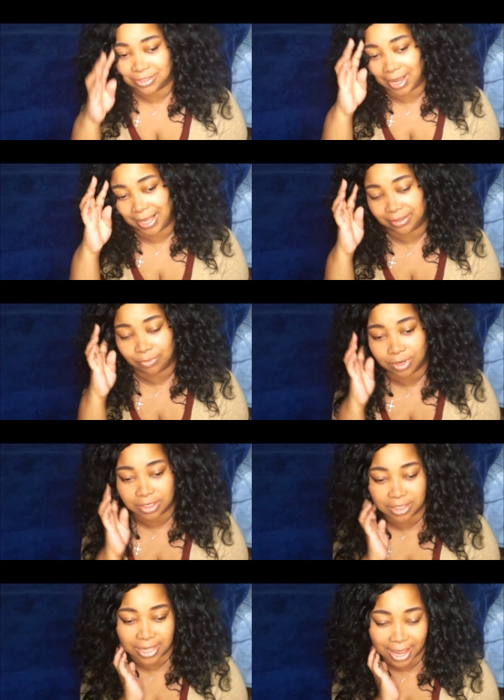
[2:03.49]
so I have to
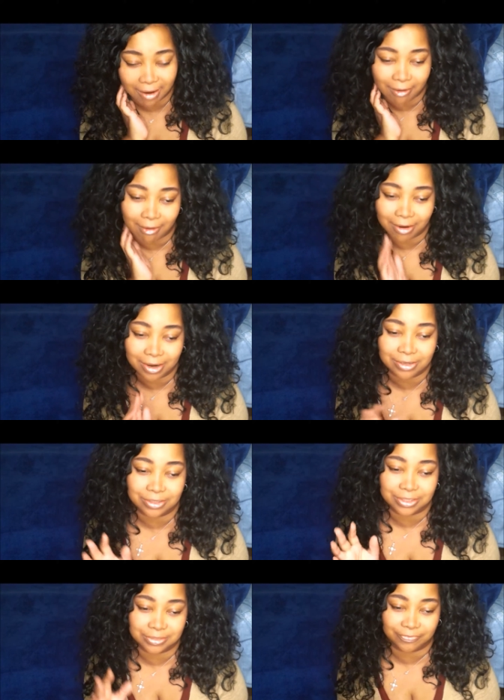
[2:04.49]
work a lot
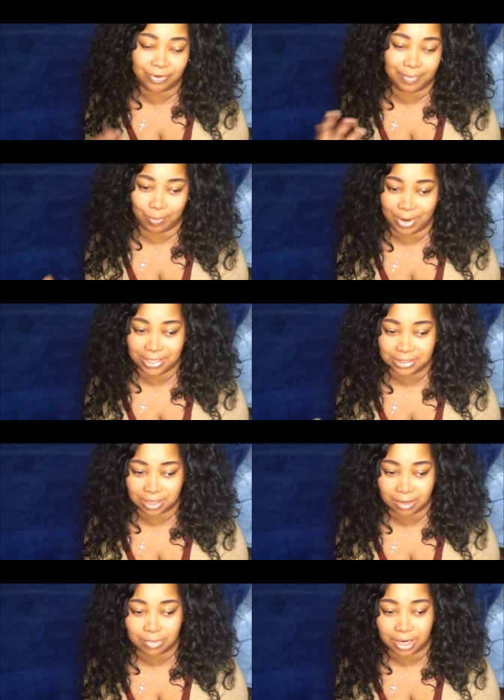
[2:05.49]
harder for my weight to
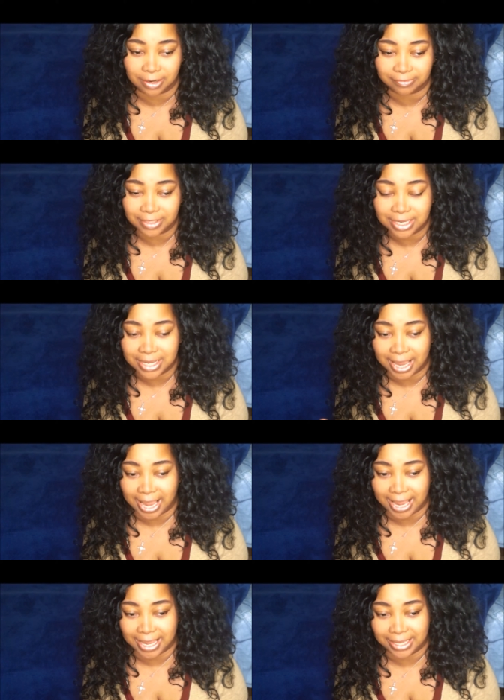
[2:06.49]
come off,
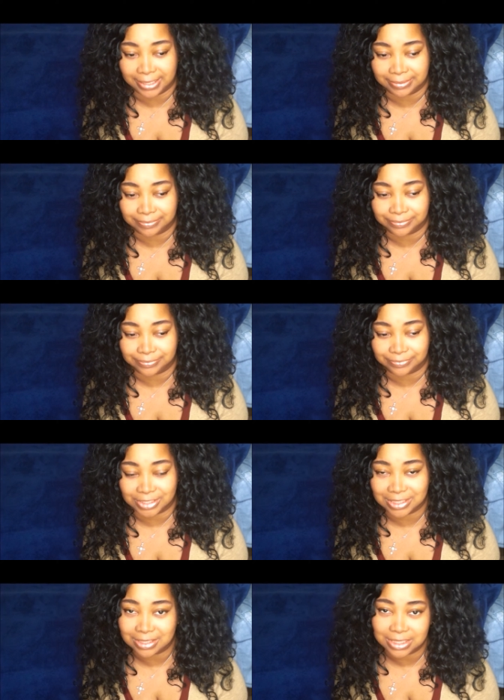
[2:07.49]
and
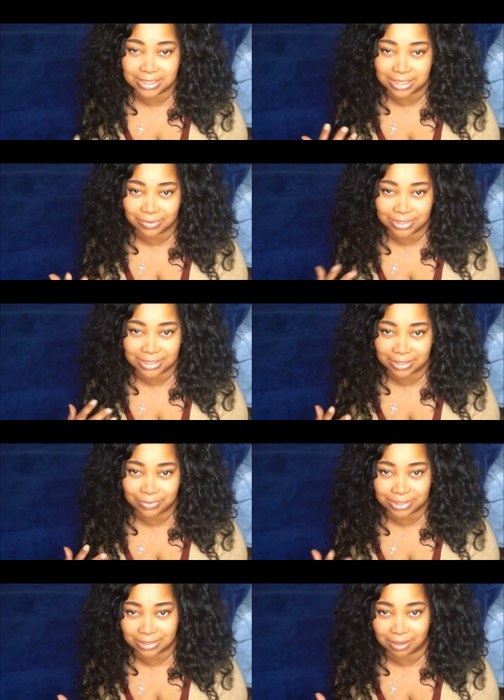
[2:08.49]
sometimes I don't see
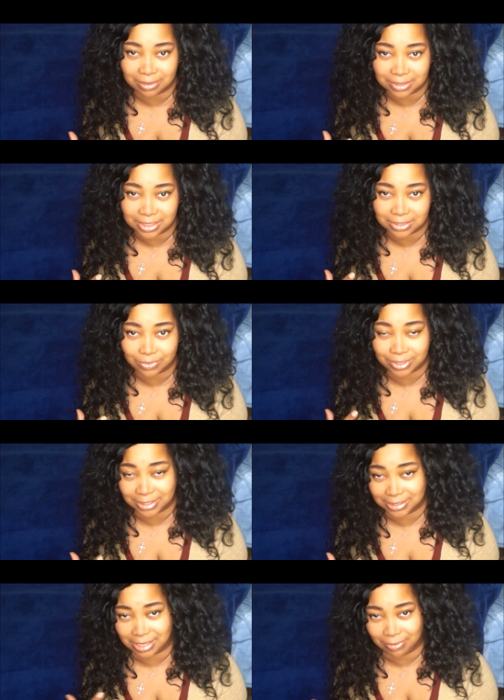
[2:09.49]
the results as
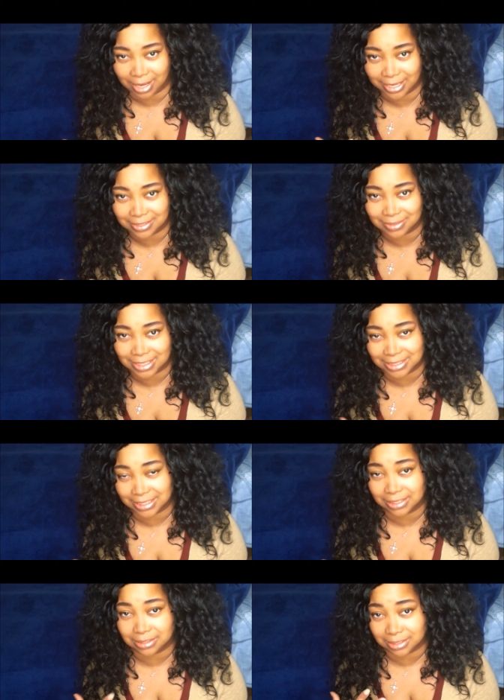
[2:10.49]
quickly as I would like. Sometimes
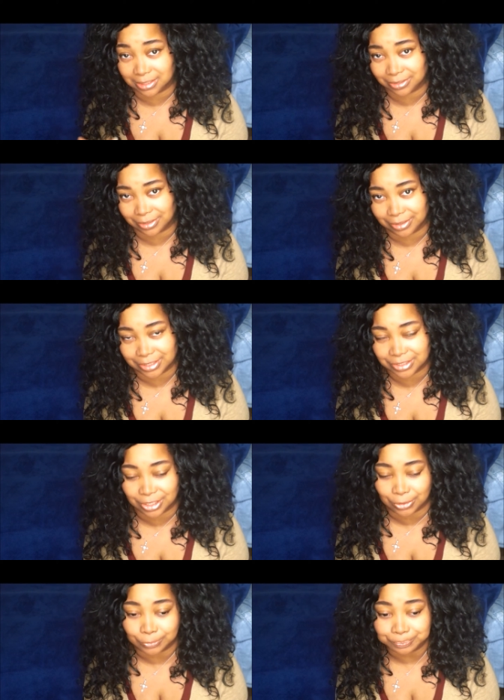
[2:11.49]
I get a little discouraged,
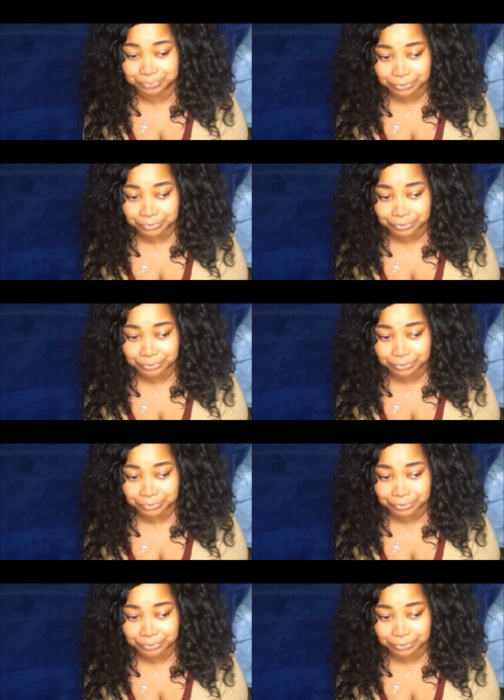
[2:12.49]
so